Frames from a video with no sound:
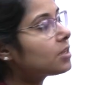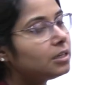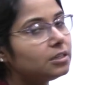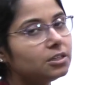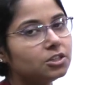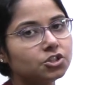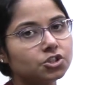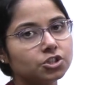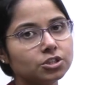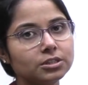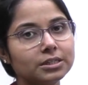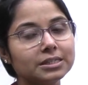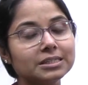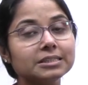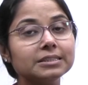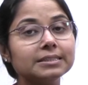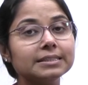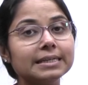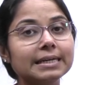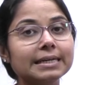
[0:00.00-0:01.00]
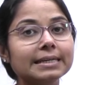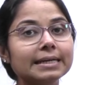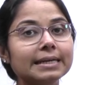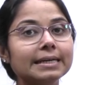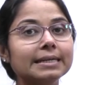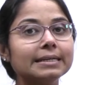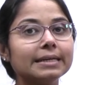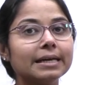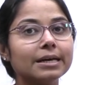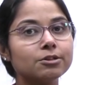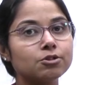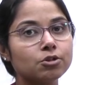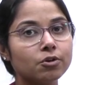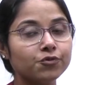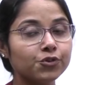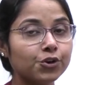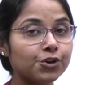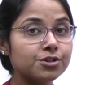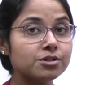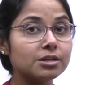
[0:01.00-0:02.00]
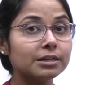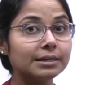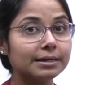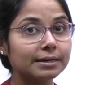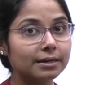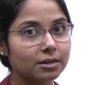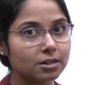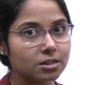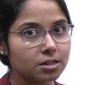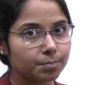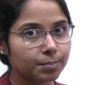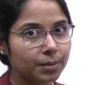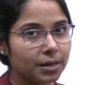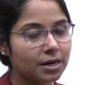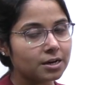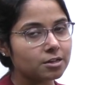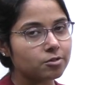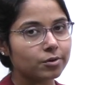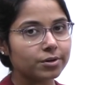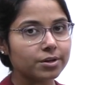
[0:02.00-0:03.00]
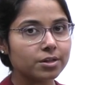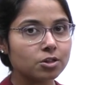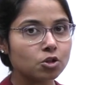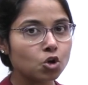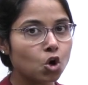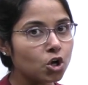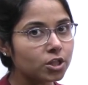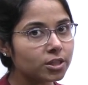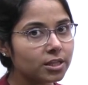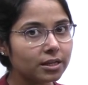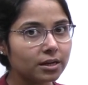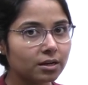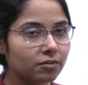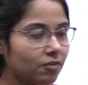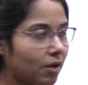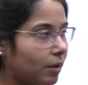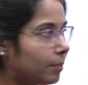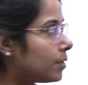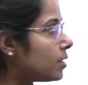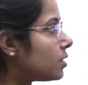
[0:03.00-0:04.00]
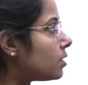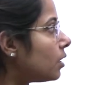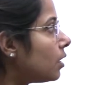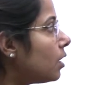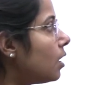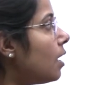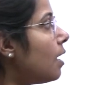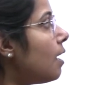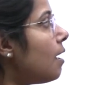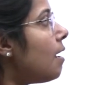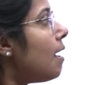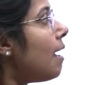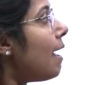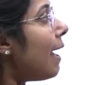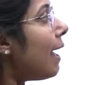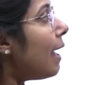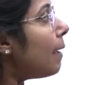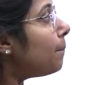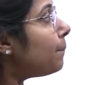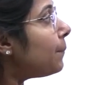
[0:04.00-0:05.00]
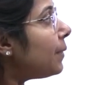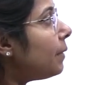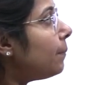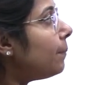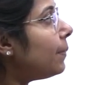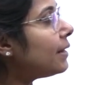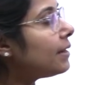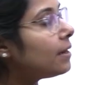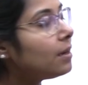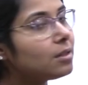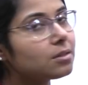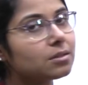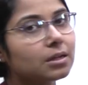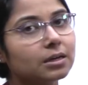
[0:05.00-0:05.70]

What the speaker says: condition is seen in case of your citrus plant, so it is not there in Fabaceae. Epipetalous